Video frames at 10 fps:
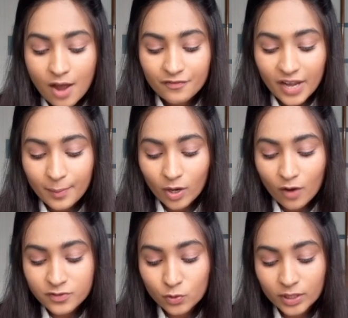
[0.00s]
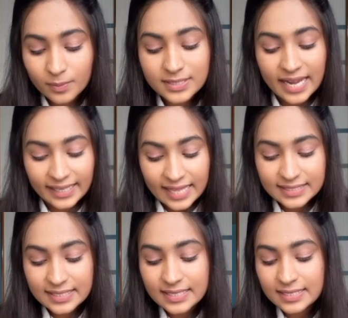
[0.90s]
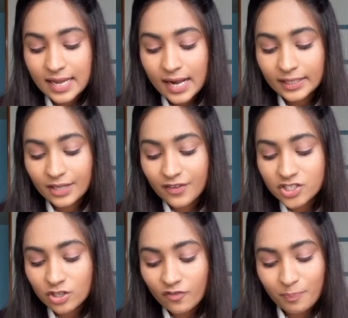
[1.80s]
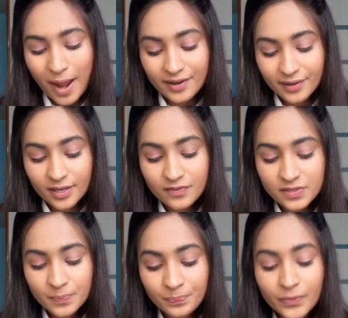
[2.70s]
Framing of suitable sentences, division of paragraphs.